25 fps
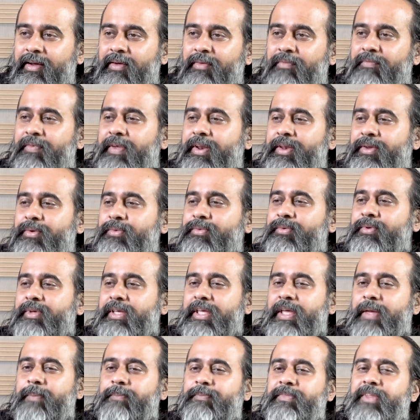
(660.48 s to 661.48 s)
when you
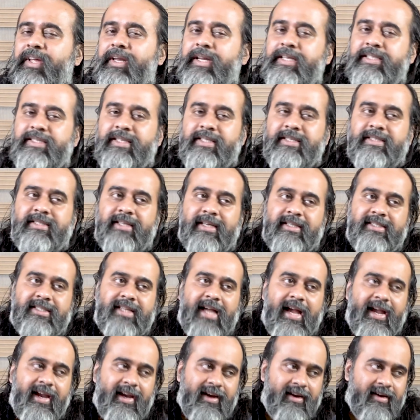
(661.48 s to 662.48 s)
keep the reasons
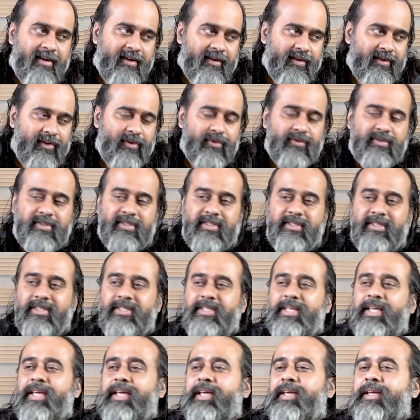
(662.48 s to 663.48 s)
aside, you
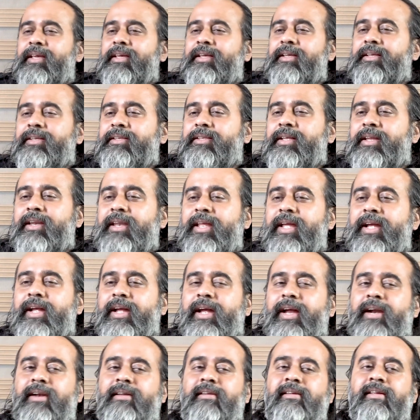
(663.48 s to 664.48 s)
see the
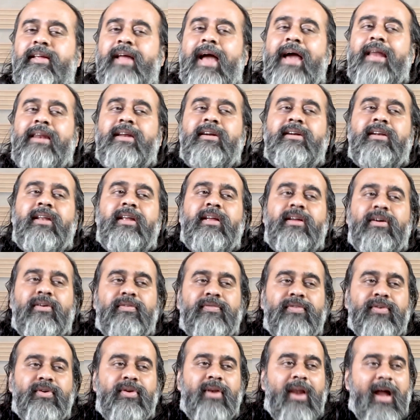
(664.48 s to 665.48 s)
naked reality
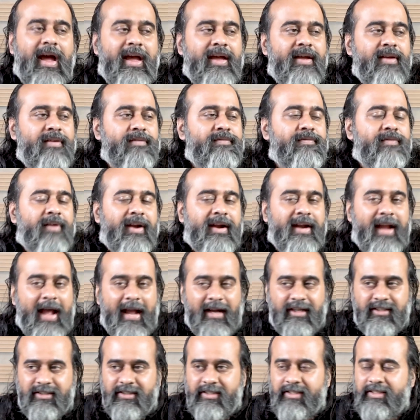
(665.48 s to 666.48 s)
of your life and
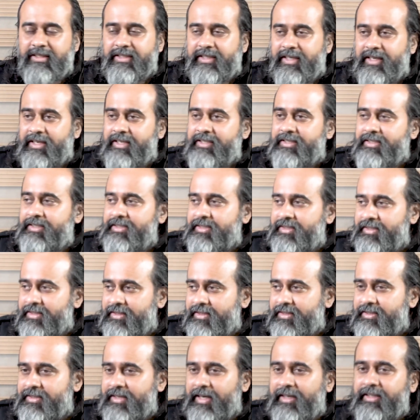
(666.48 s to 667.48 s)
actions and
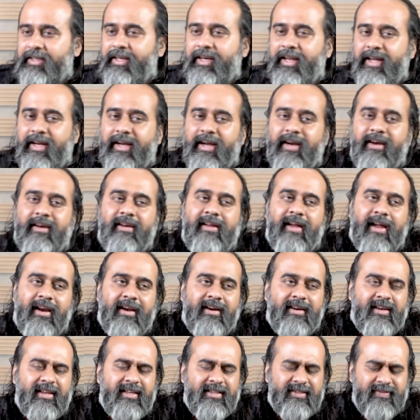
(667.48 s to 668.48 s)
decisions, and the naked
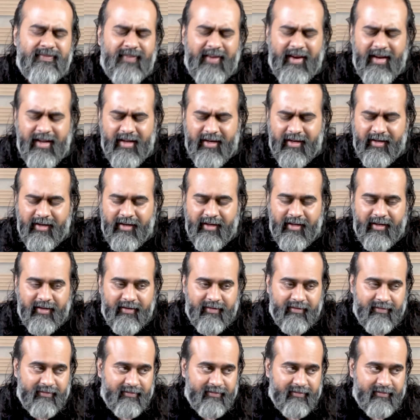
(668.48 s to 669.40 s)
reality is very ugly.